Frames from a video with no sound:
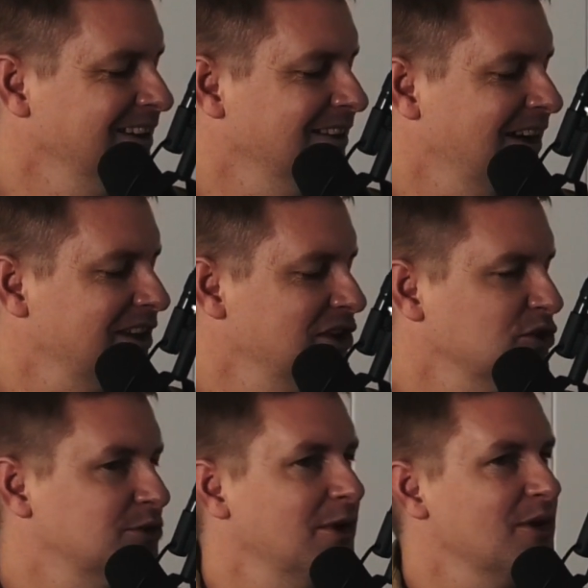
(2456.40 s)
like
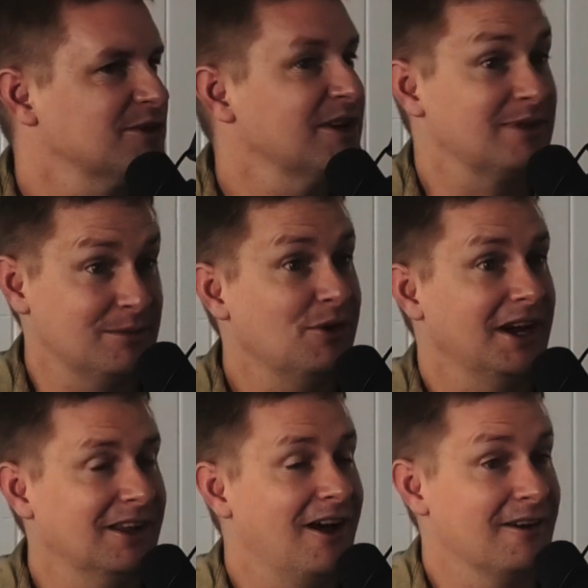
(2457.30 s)
your spirits must have been
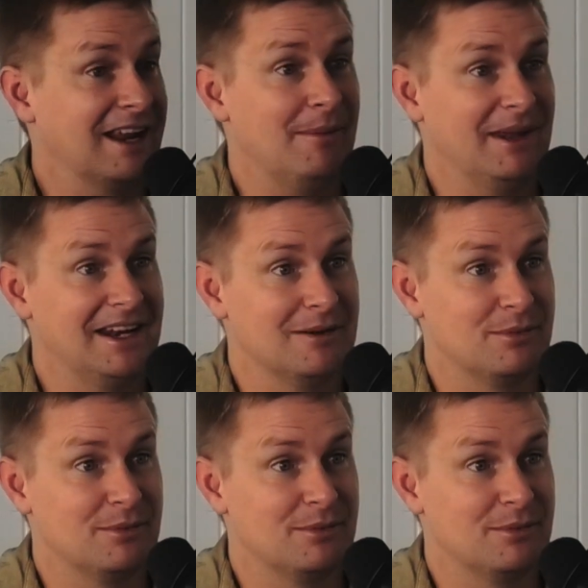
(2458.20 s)
pretty low coming into